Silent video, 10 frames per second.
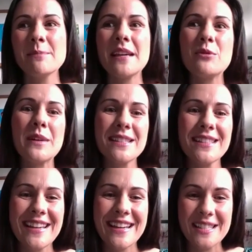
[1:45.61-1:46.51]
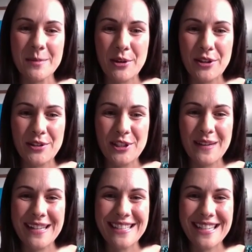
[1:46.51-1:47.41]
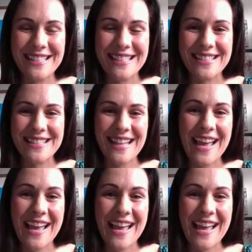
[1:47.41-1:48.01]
But once I had spoken to our dentists